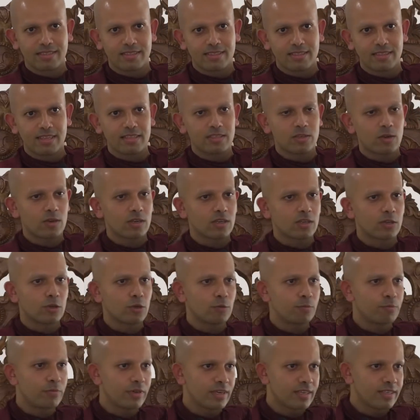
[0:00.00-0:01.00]
There's not a
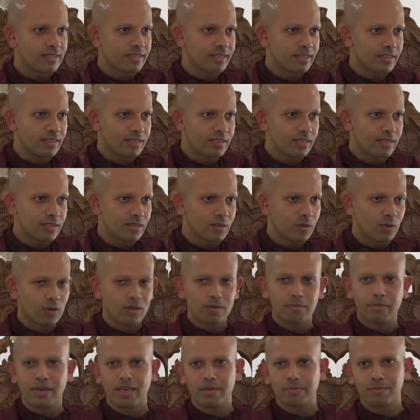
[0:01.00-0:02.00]
good person or
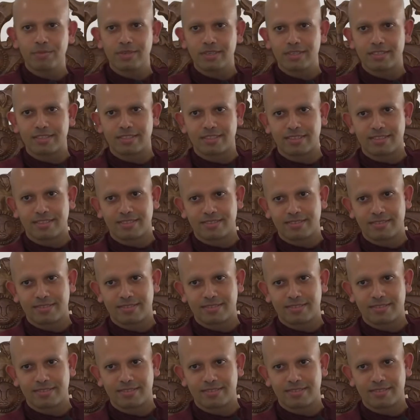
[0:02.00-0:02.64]
a bad person.